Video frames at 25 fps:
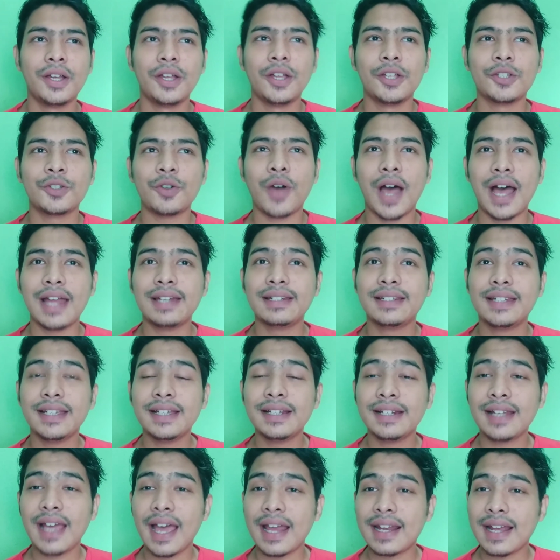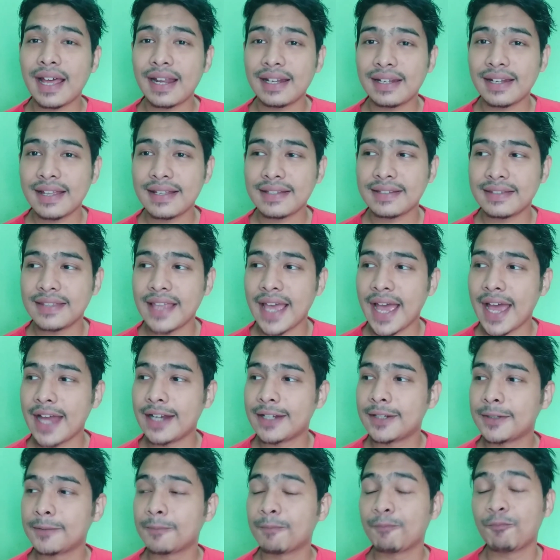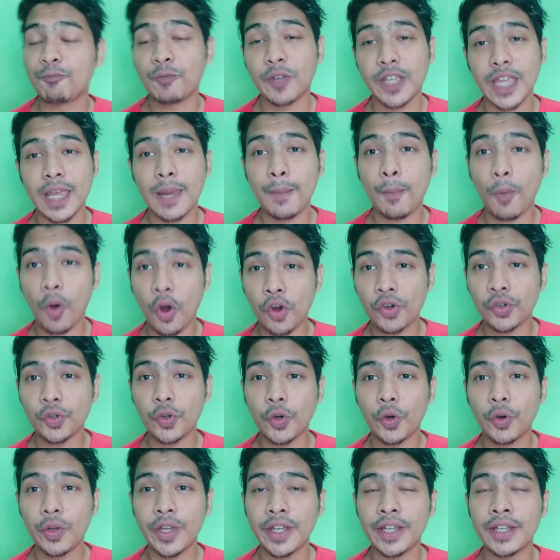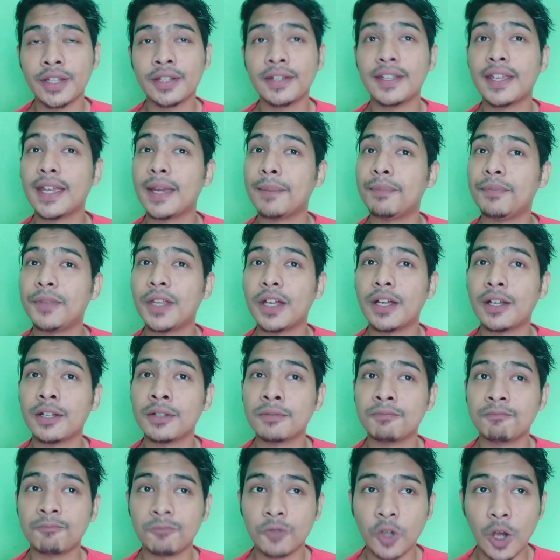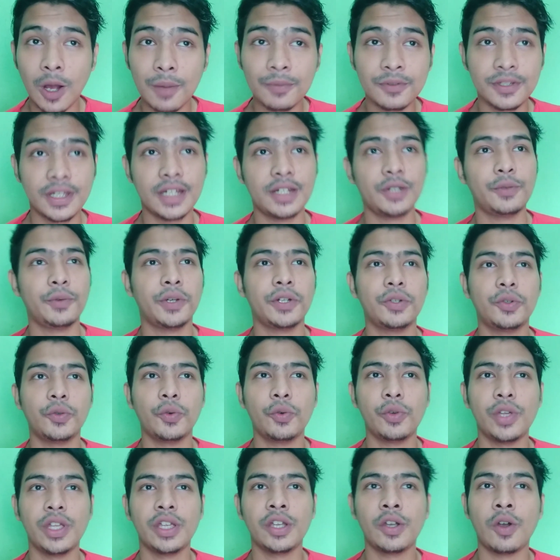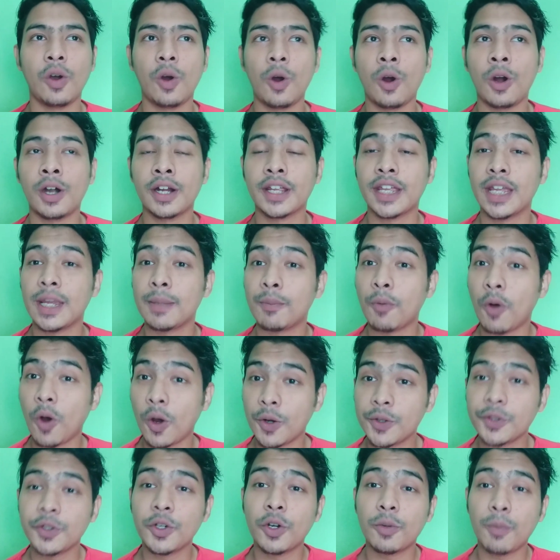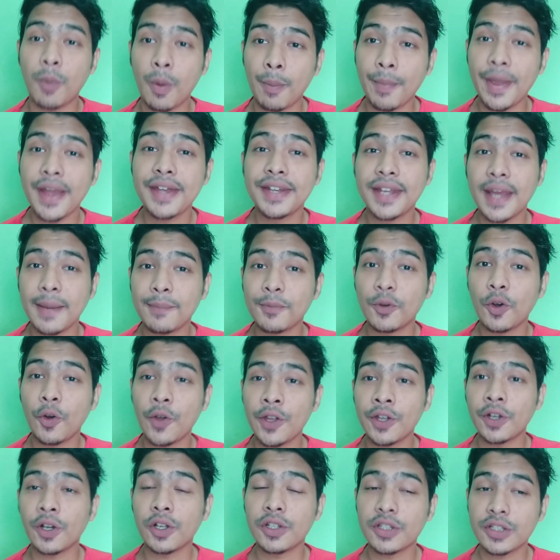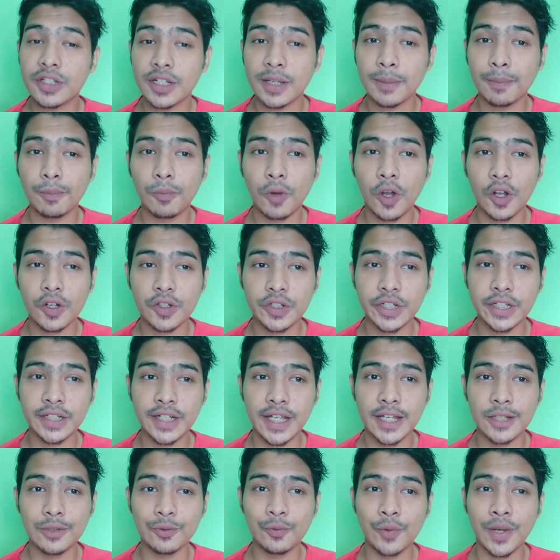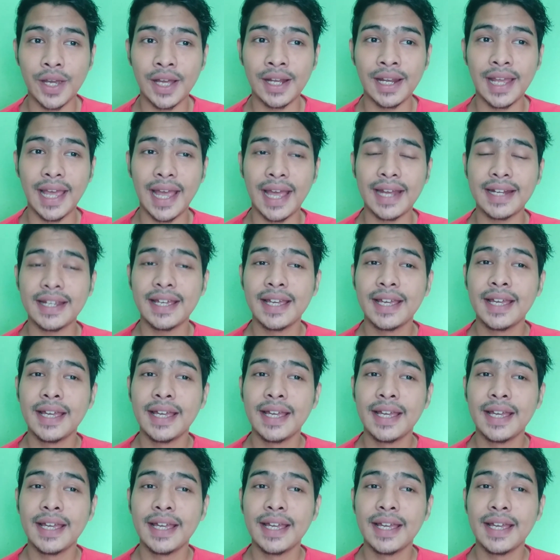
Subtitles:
So until and unless that, keep on going, keep the jobs that you are doing, or keep on your momentum going on Steam blockchain as well. And